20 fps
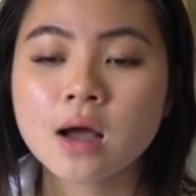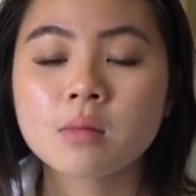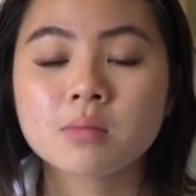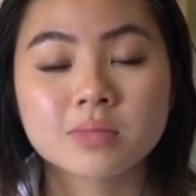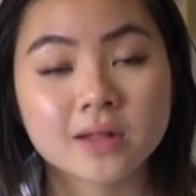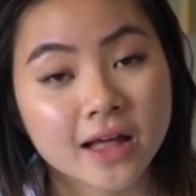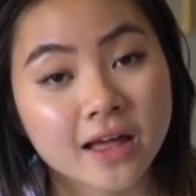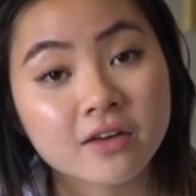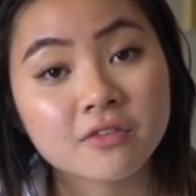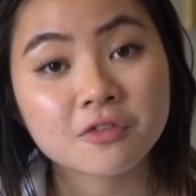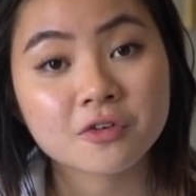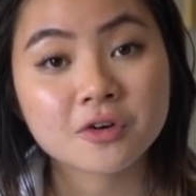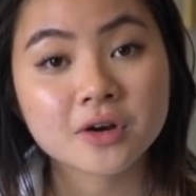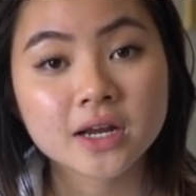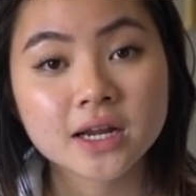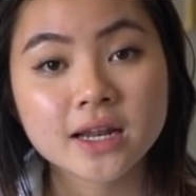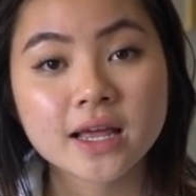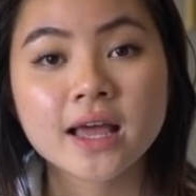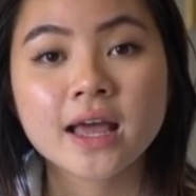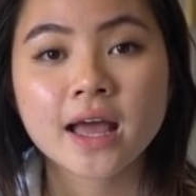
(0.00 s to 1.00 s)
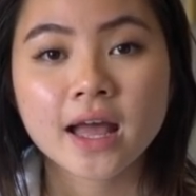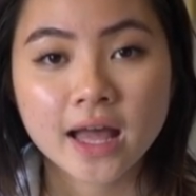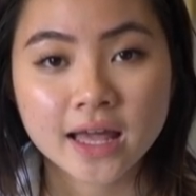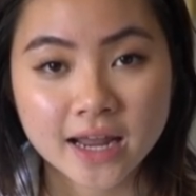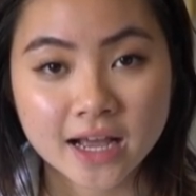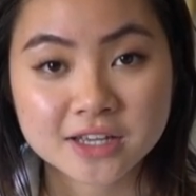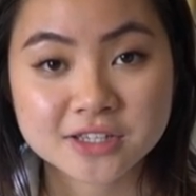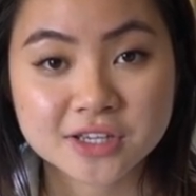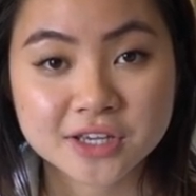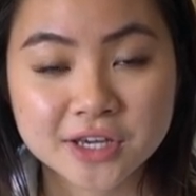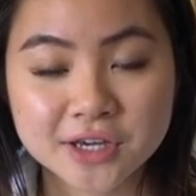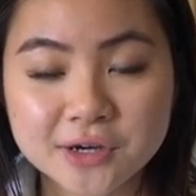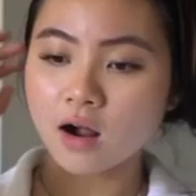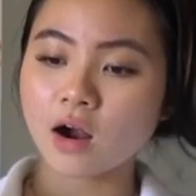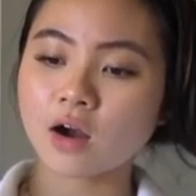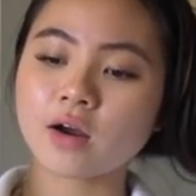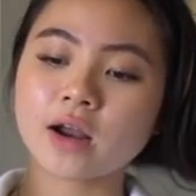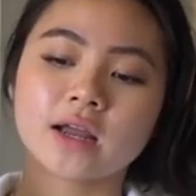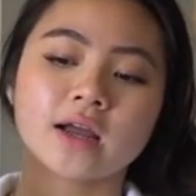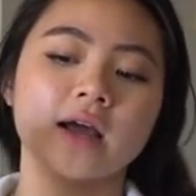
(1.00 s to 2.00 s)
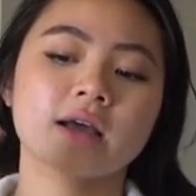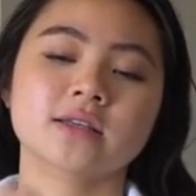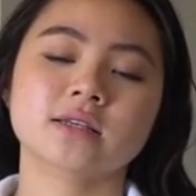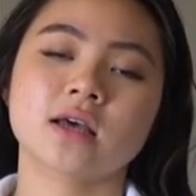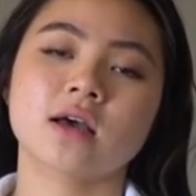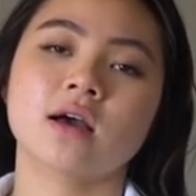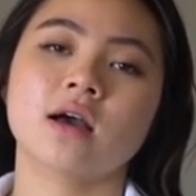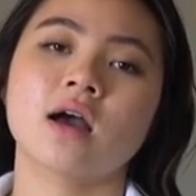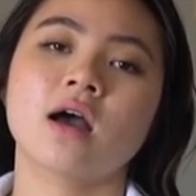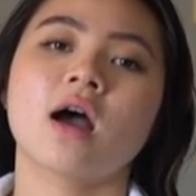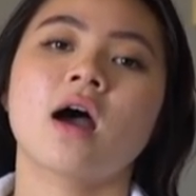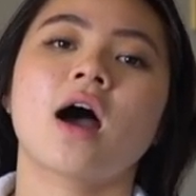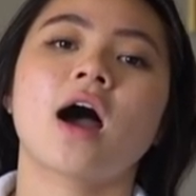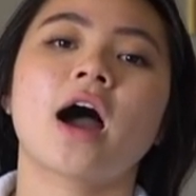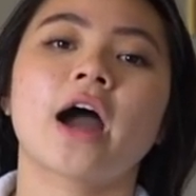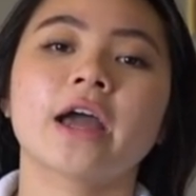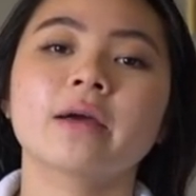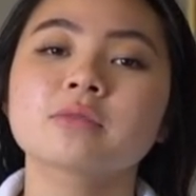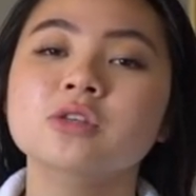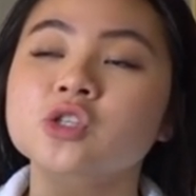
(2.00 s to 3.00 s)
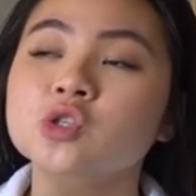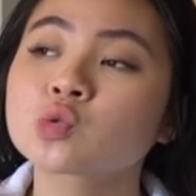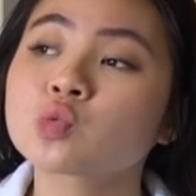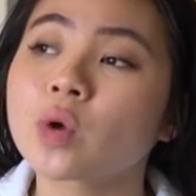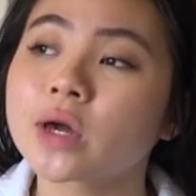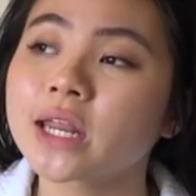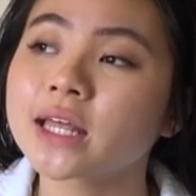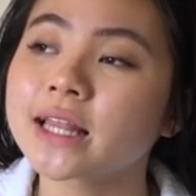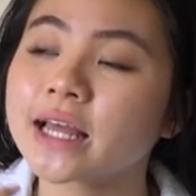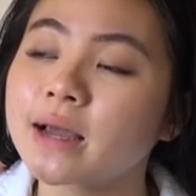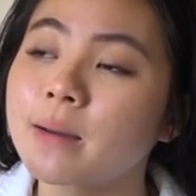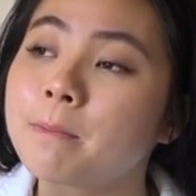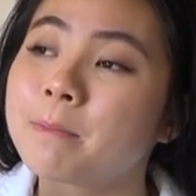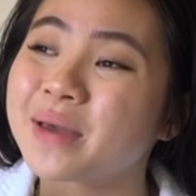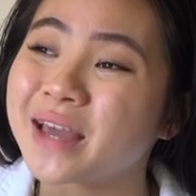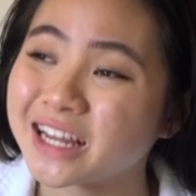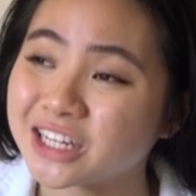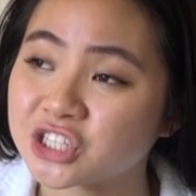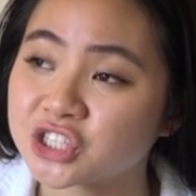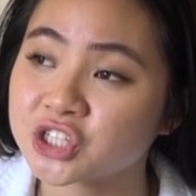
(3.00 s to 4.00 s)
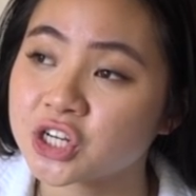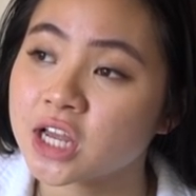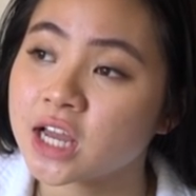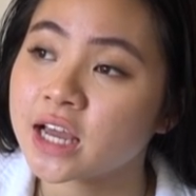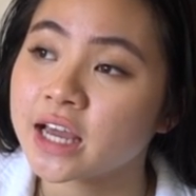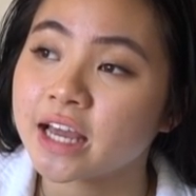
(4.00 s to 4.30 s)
Plan for it and execute. All right, guys, I am sweating like a bitch.